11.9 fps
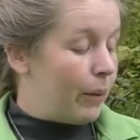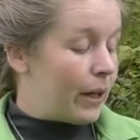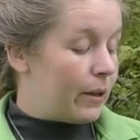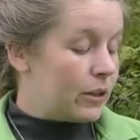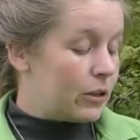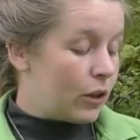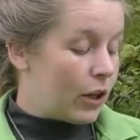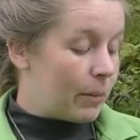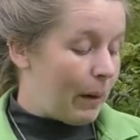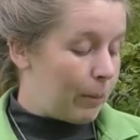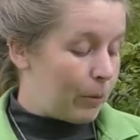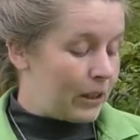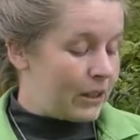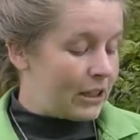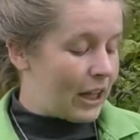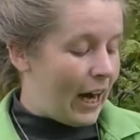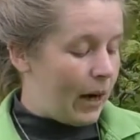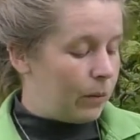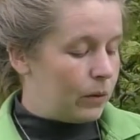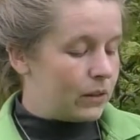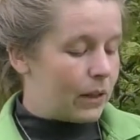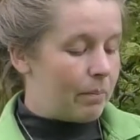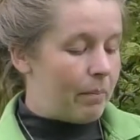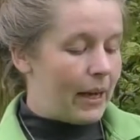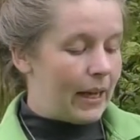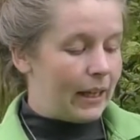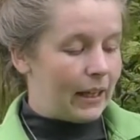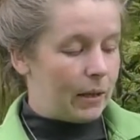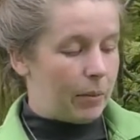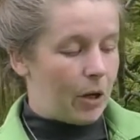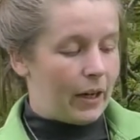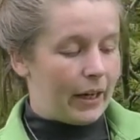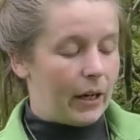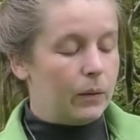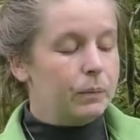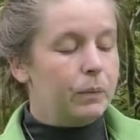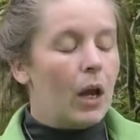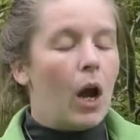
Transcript: we're going to talk about British owls, mainly the barn owl.